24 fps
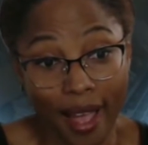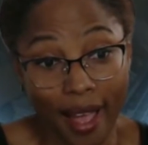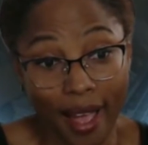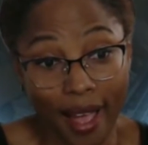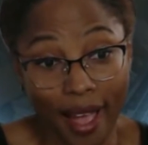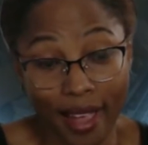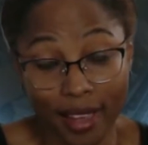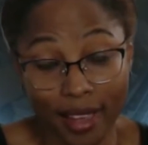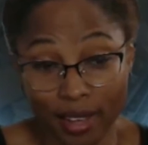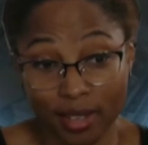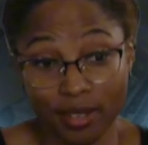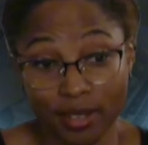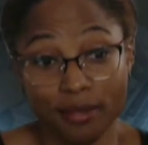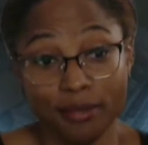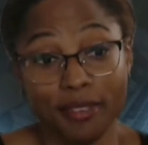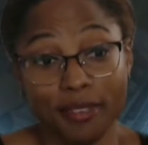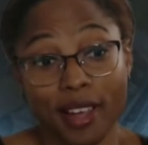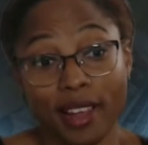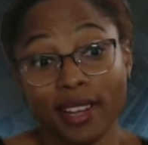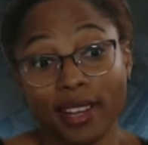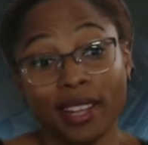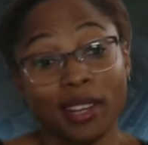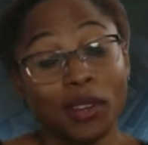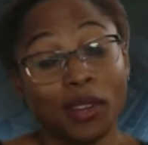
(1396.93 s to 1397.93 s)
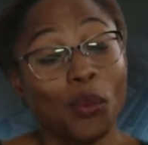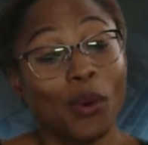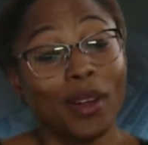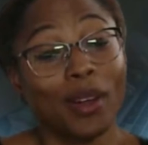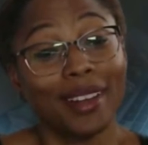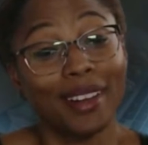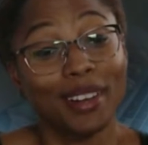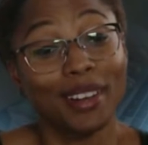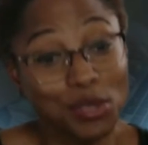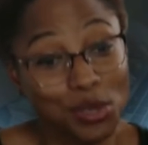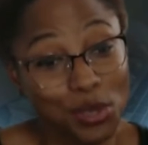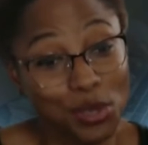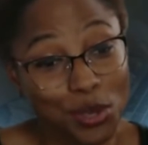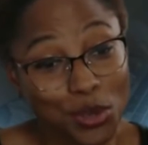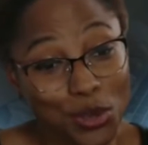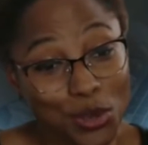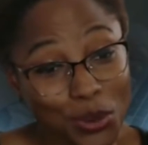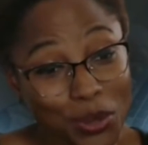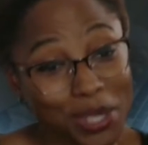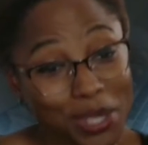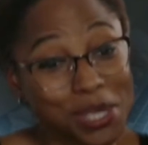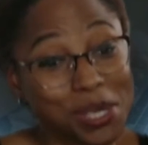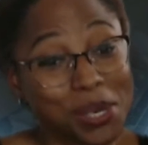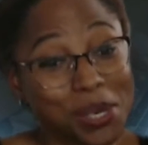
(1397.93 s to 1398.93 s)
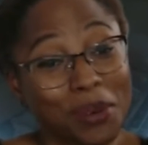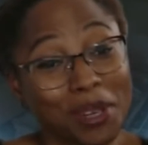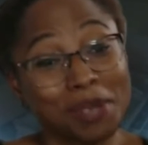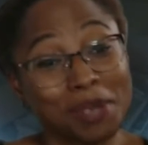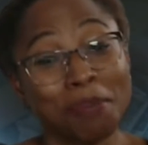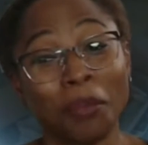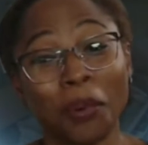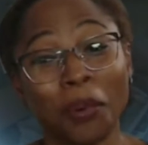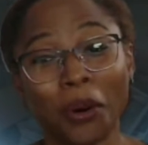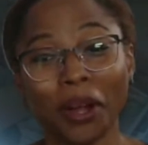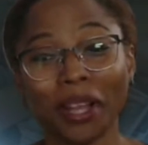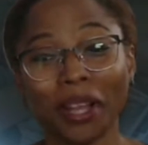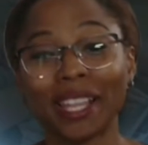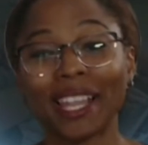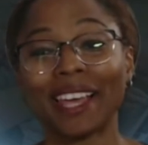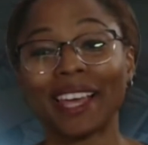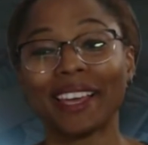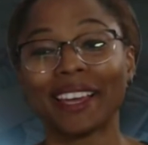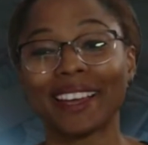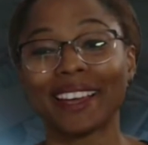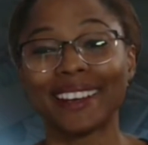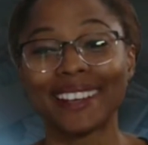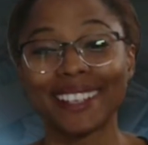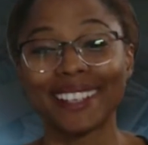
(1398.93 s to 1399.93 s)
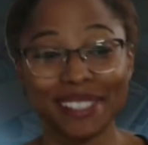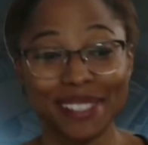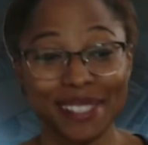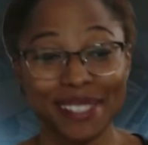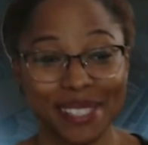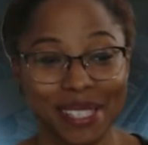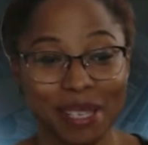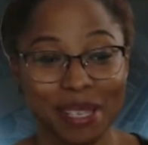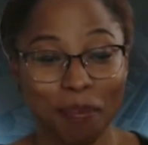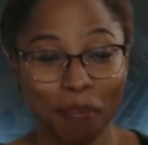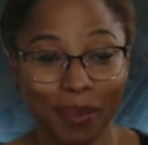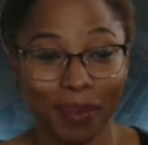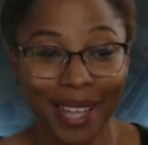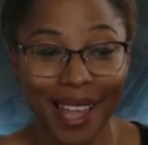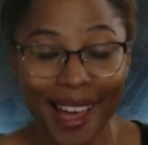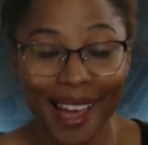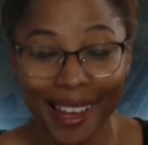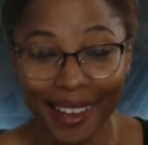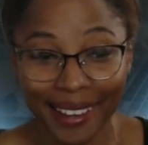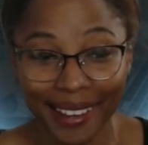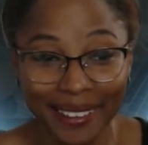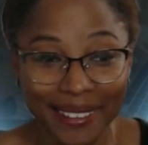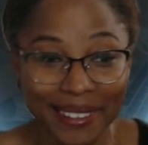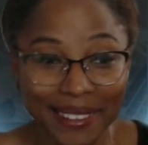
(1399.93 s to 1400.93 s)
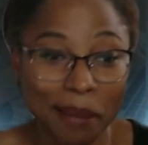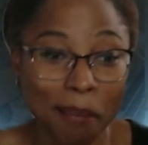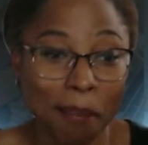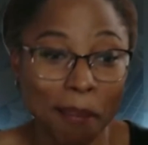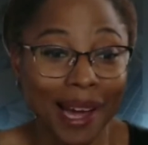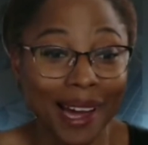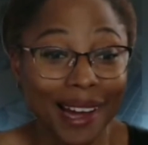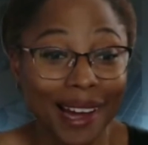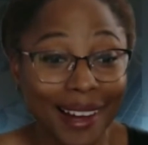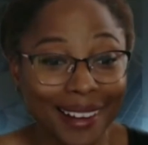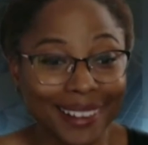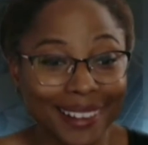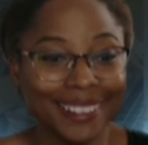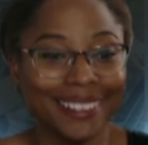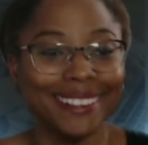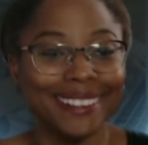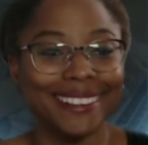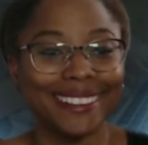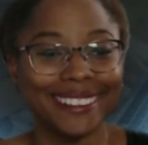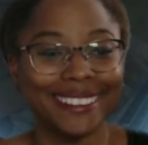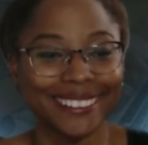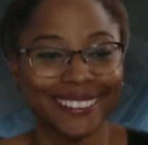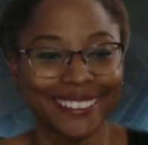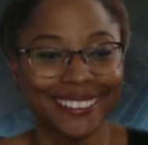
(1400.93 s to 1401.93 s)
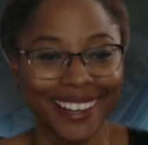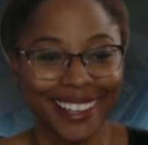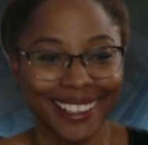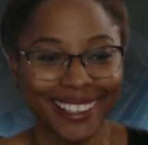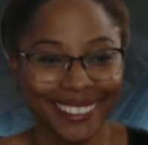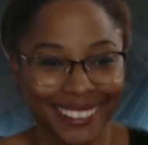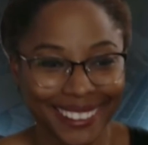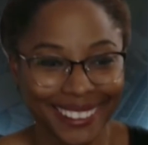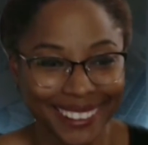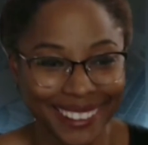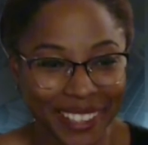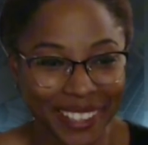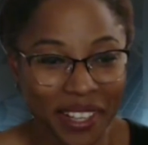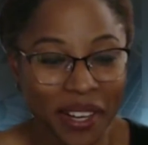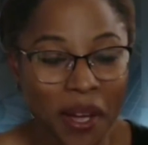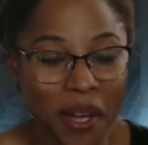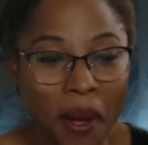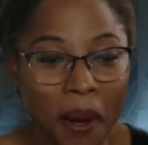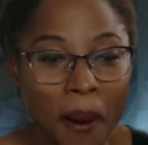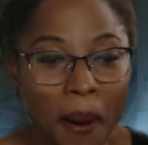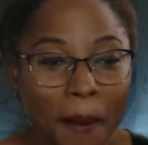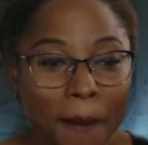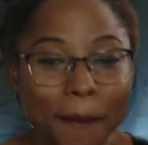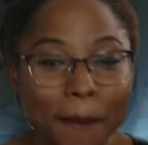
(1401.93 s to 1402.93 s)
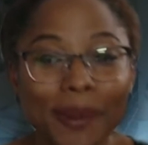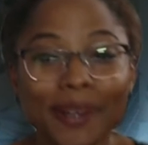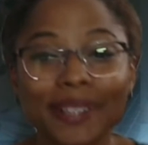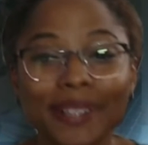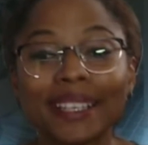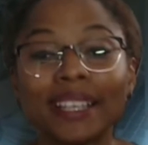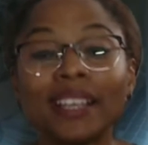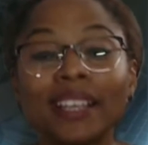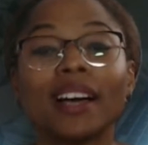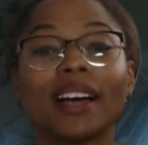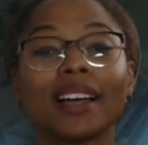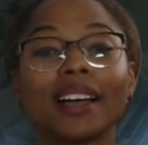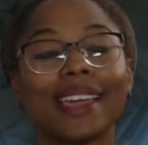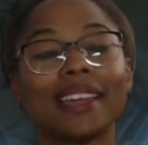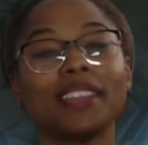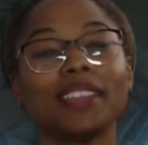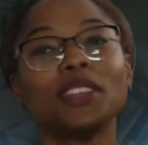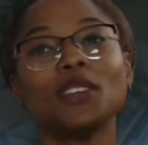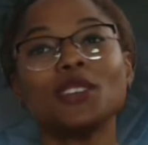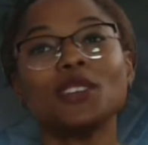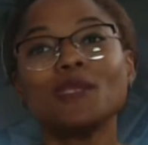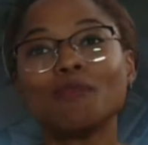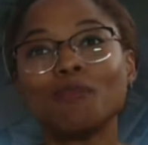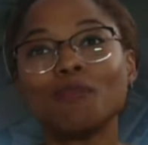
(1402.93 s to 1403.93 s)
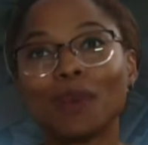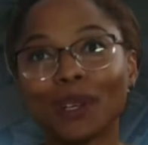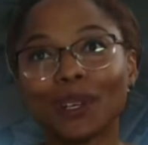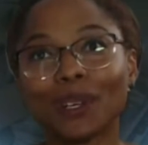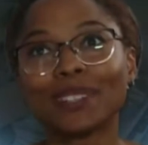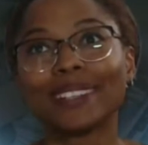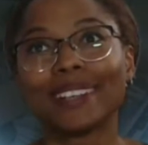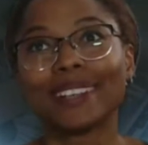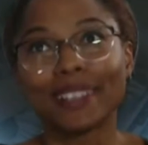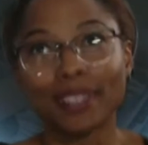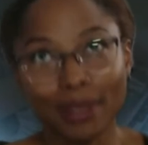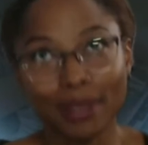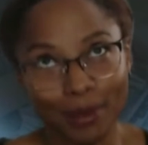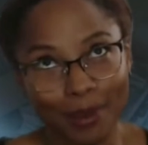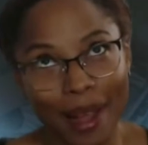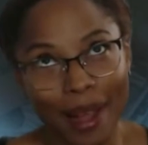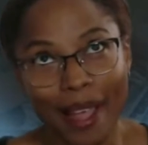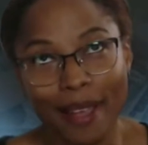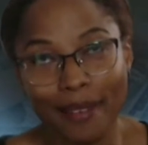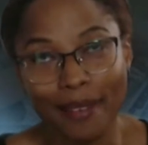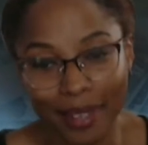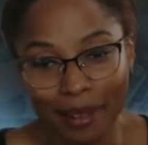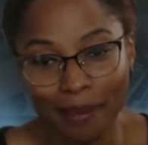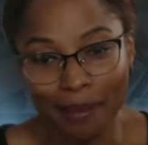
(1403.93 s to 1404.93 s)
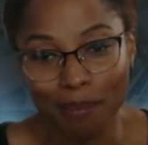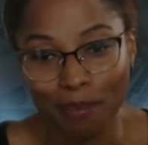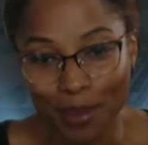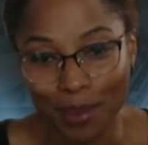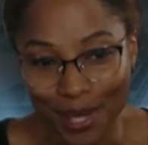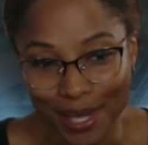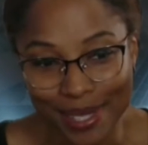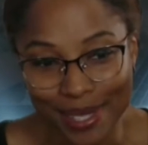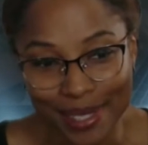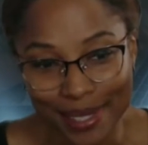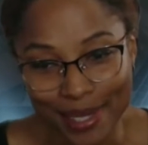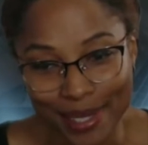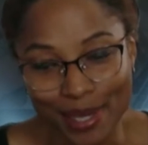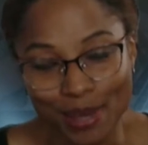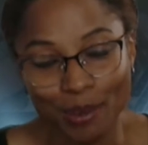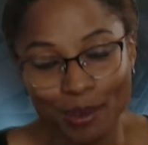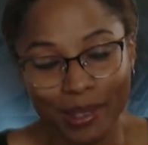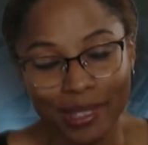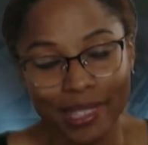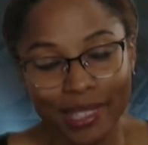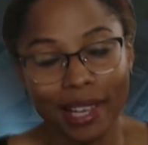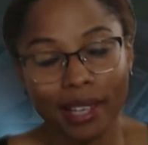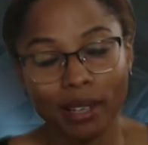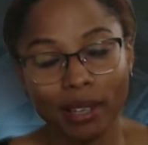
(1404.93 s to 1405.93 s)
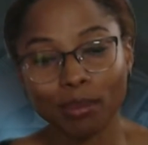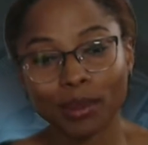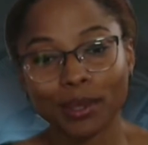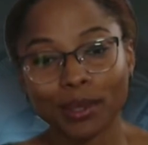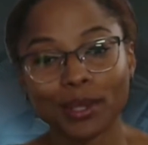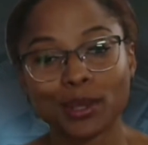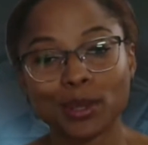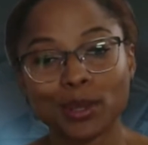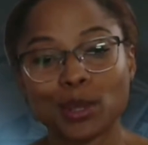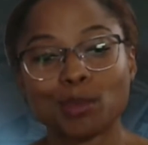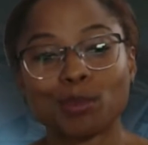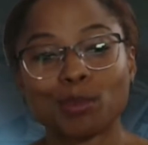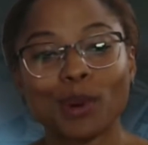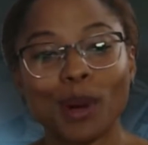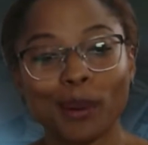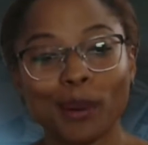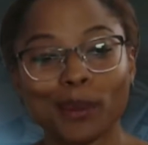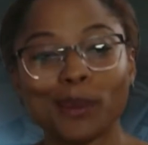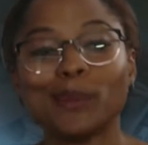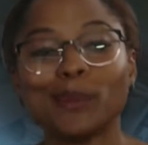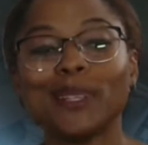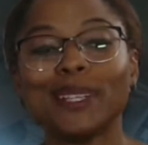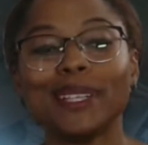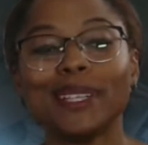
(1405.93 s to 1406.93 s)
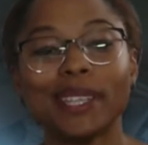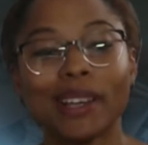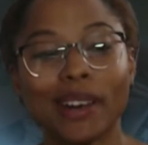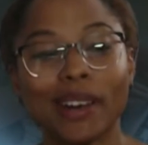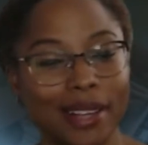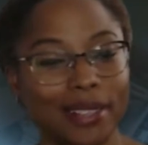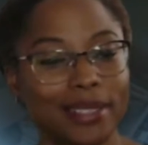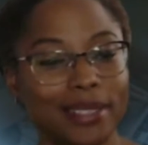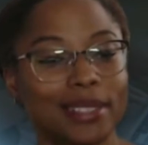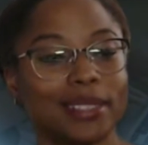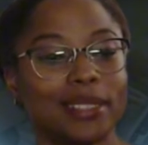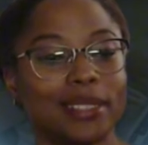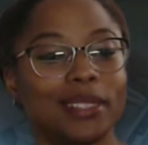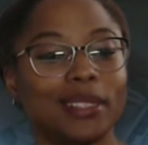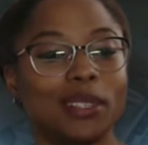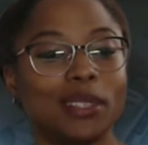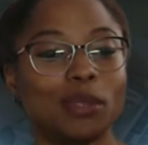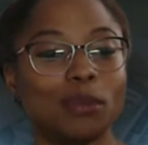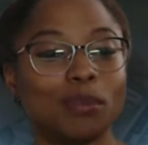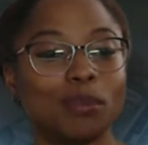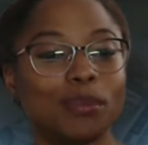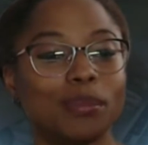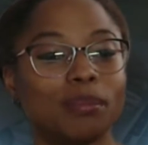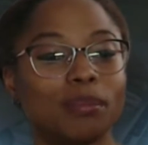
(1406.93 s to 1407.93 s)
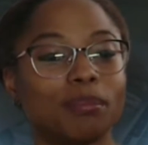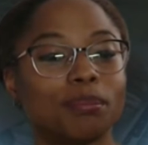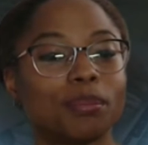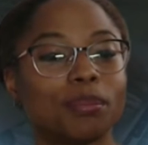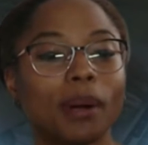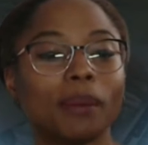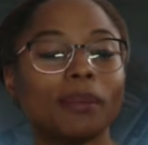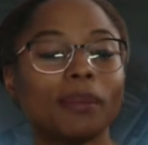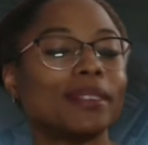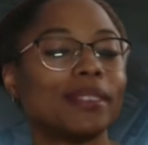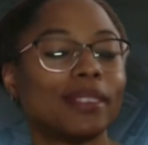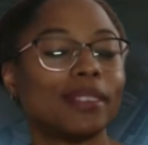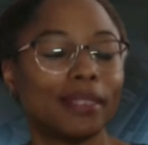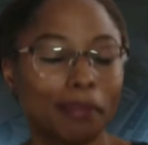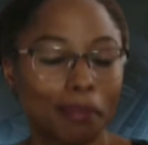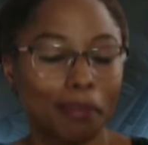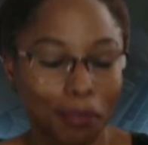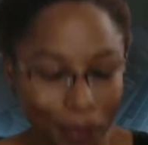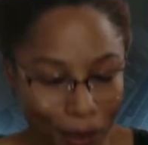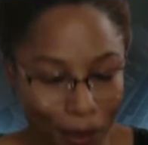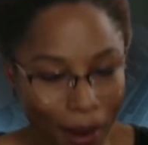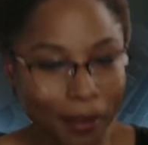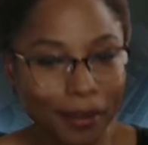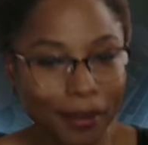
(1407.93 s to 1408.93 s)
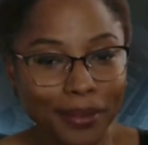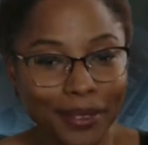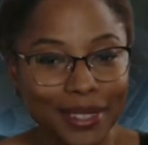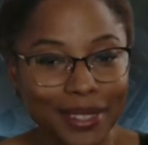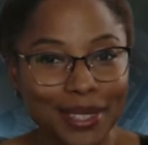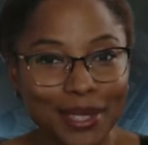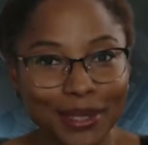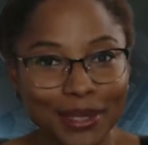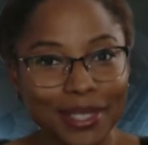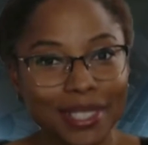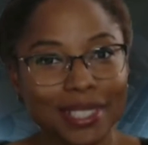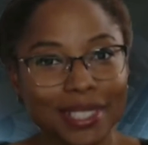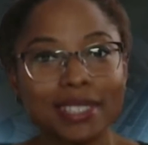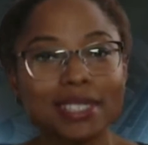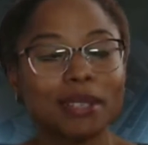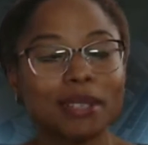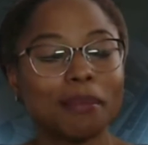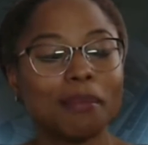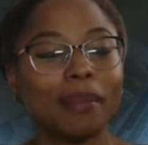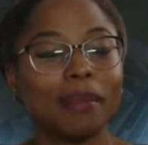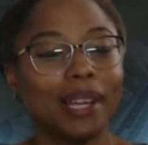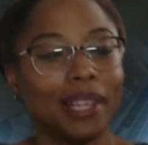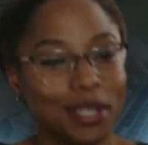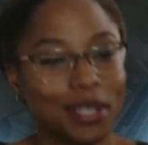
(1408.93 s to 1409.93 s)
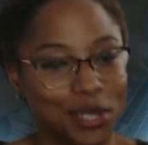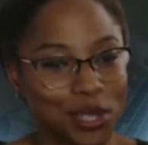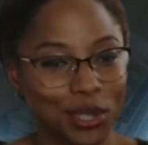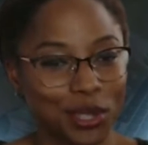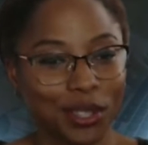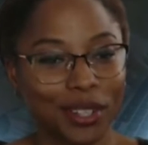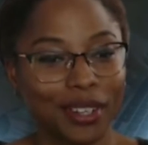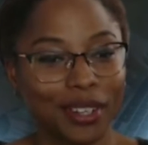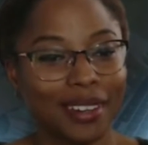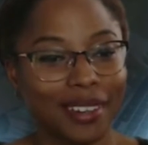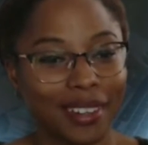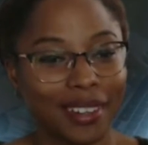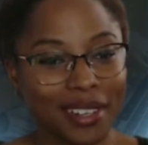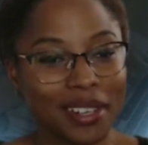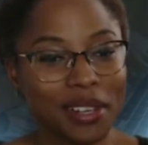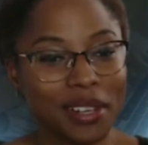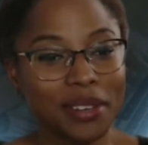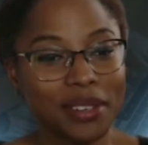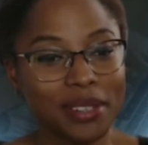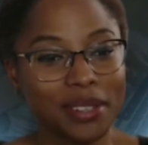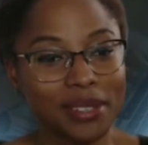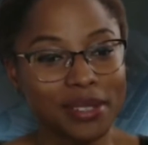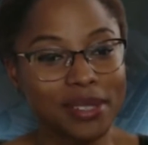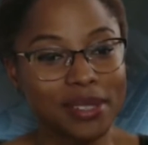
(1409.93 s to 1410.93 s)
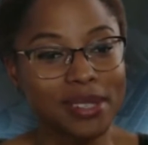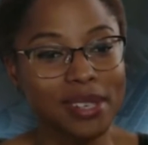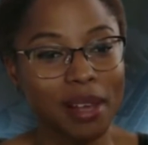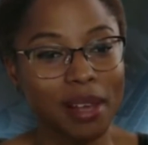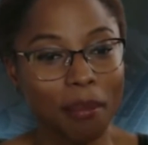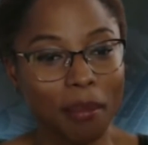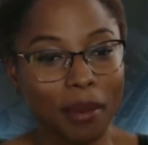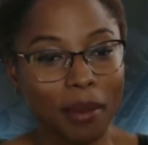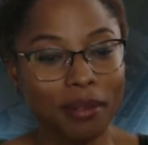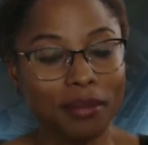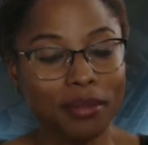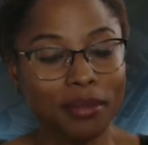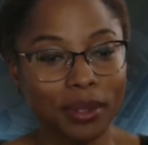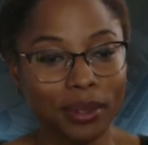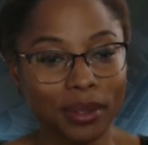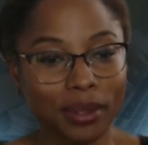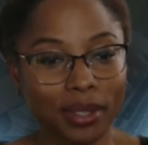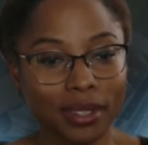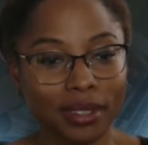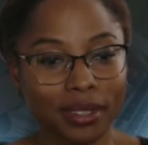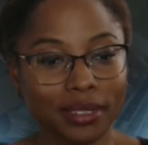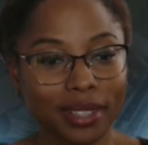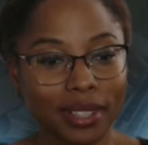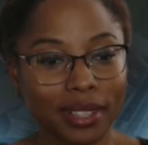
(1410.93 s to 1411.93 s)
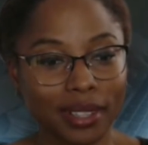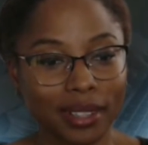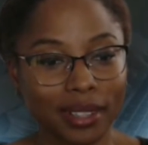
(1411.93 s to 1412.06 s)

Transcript: I couldn't find anyone else to do it. So it's more like a supply and demand, right? But can you build a thriving business with that approach? Probably not. You probably do need to measure some of your